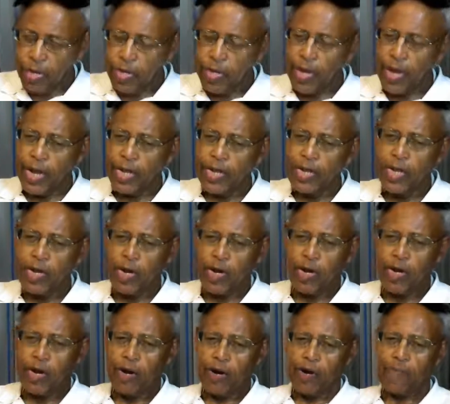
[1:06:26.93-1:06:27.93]
The idea
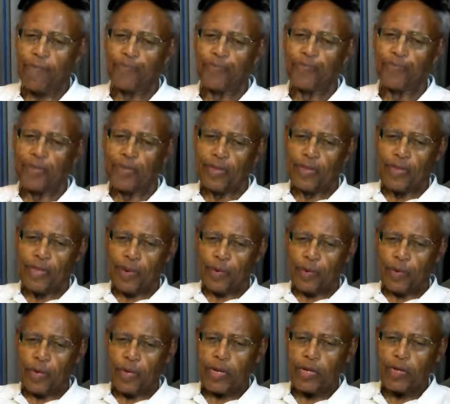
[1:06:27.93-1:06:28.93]
here that
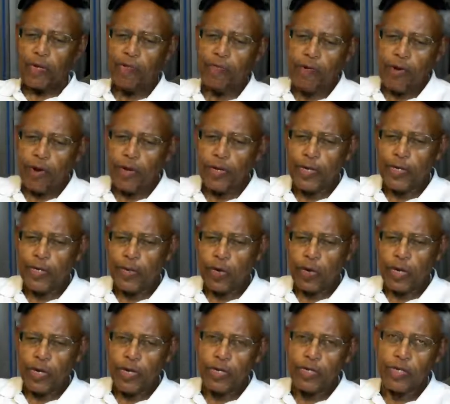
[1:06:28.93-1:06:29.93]
we need to focus
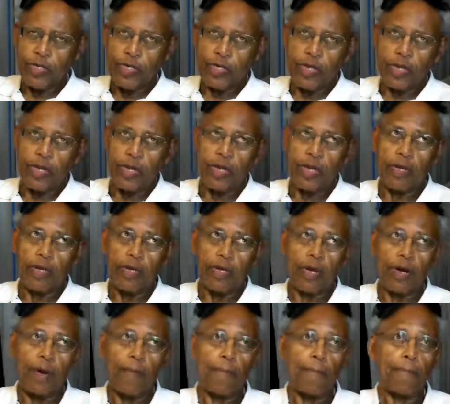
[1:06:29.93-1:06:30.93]
on is the
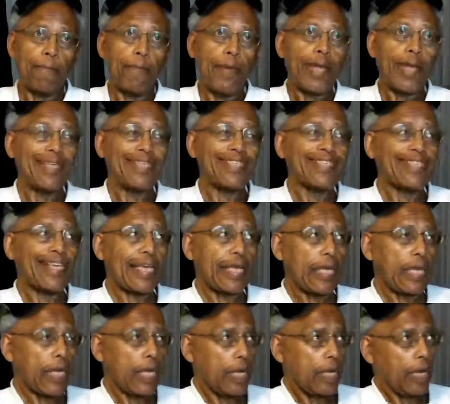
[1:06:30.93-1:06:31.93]

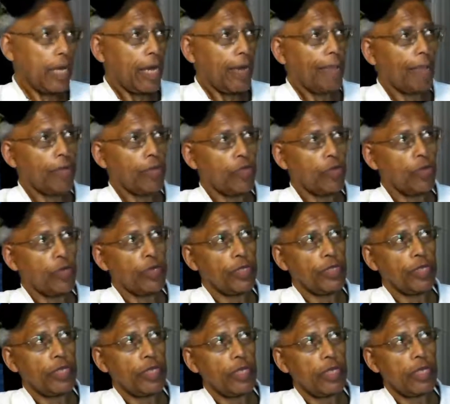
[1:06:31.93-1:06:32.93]
amazing
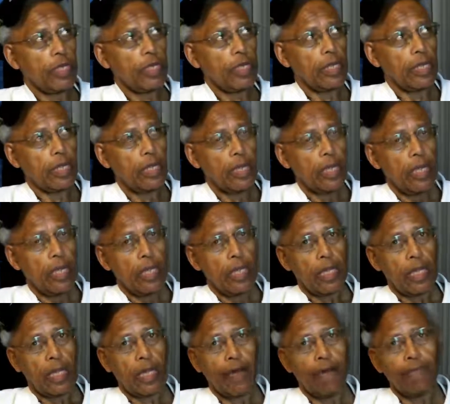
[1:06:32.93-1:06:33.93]
opportunity
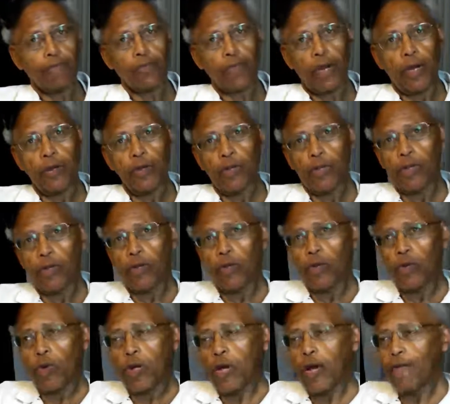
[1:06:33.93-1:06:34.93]
comes under the
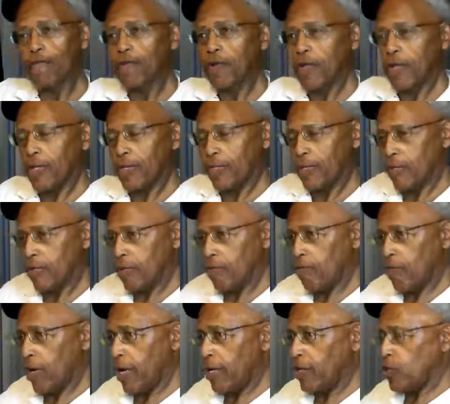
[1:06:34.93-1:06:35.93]
new covenant
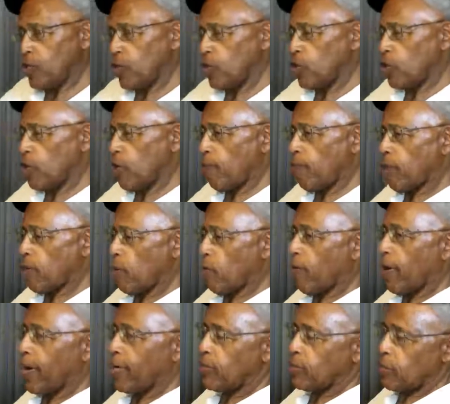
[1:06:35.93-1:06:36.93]
relationship in
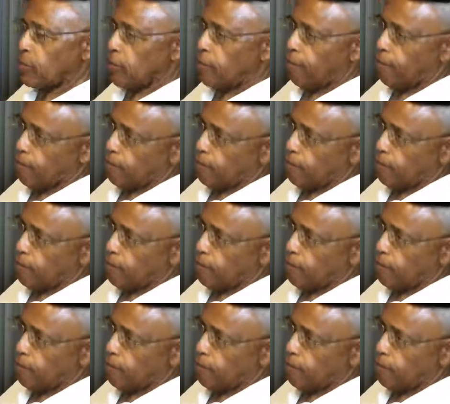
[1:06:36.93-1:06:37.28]
Christ.